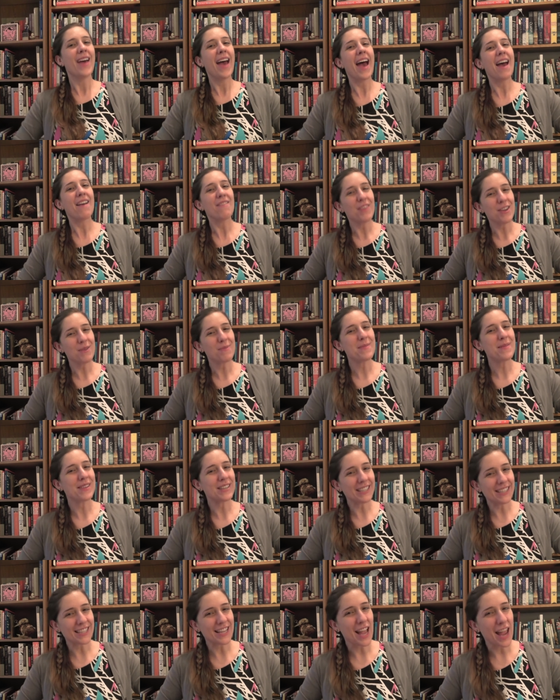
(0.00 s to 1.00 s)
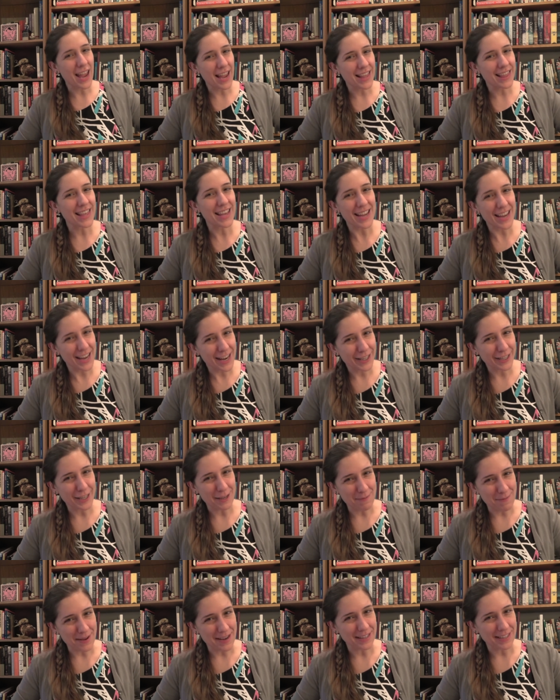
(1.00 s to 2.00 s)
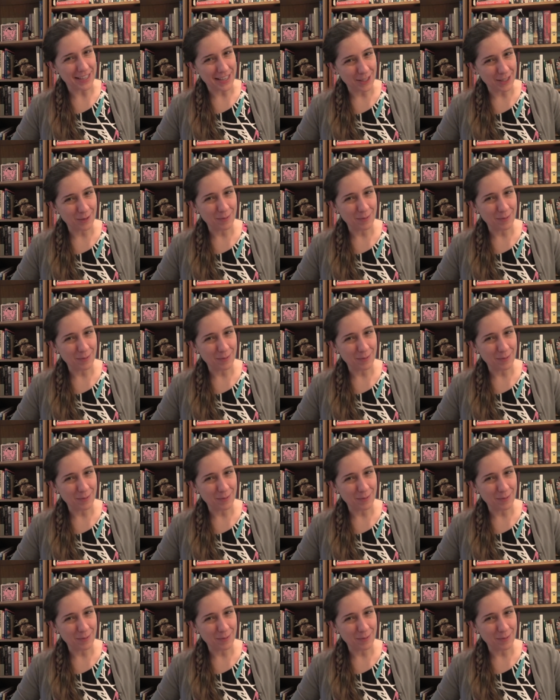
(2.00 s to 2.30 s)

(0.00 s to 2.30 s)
Have you been saying the itsy bitsy